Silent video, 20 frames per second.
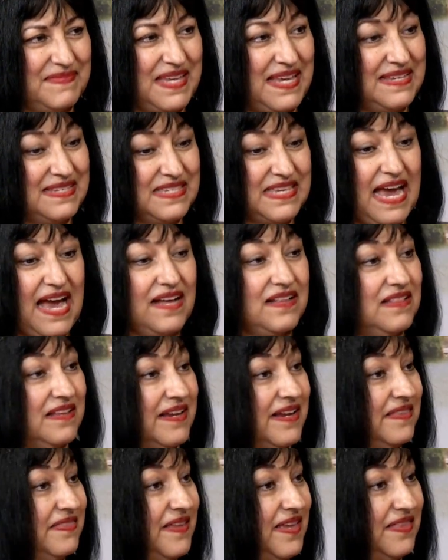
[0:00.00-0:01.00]
Exactly.
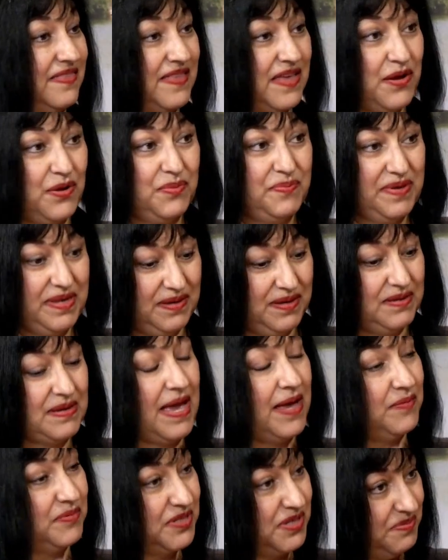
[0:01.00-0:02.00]
And then they'll be
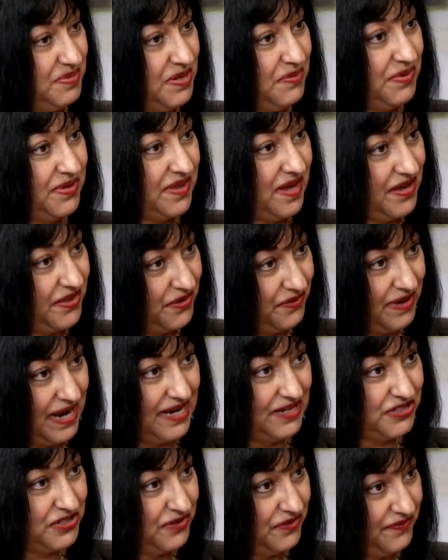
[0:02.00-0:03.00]
able to be with other
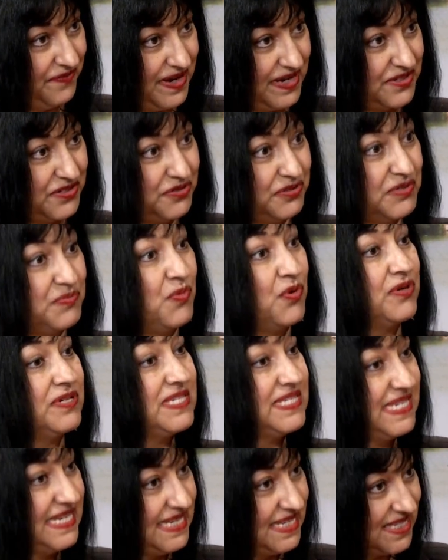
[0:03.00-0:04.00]
angel investors more
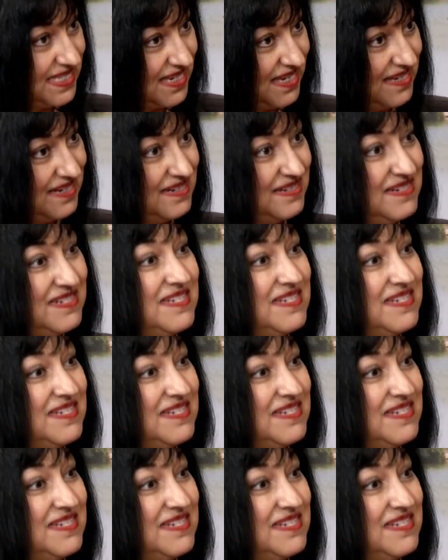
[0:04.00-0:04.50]
seasoned.